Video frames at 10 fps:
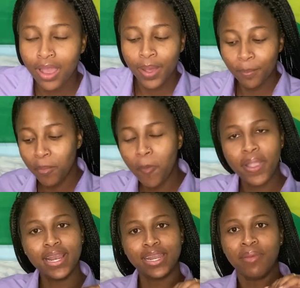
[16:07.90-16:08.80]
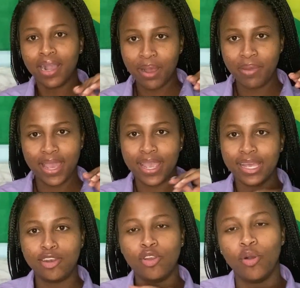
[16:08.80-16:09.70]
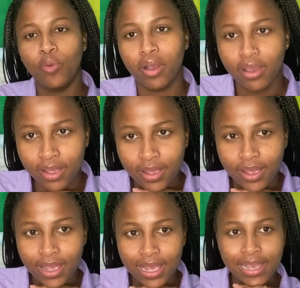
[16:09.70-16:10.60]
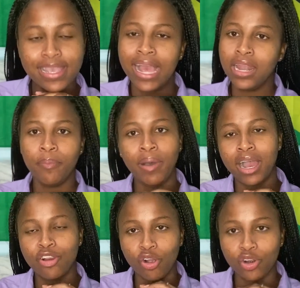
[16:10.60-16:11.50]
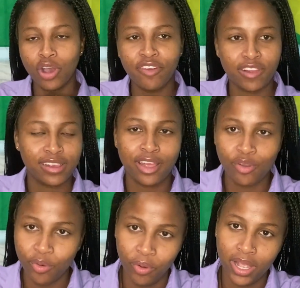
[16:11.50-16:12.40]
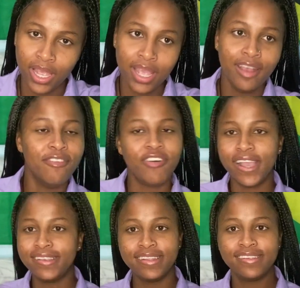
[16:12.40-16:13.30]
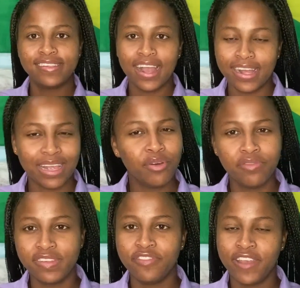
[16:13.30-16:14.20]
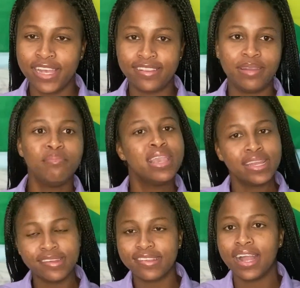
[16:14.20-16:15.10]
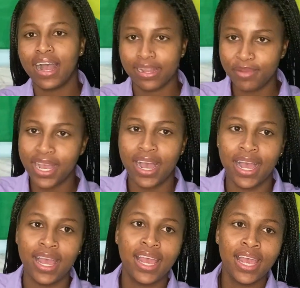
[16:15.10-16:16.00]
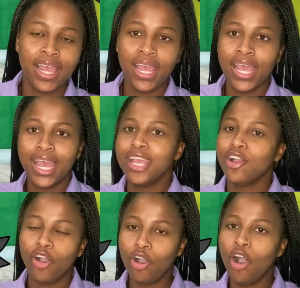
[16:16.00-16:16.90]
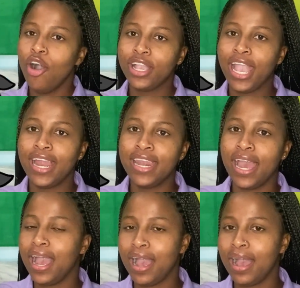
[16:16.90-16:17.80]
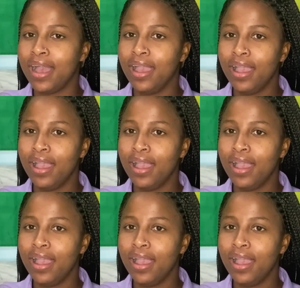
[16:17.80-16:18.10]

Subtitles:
Boop, in the back of my head now. Girl lip on ground now, flatter now. Fighting start. I wouldn't even say fighting, beating start, because how can a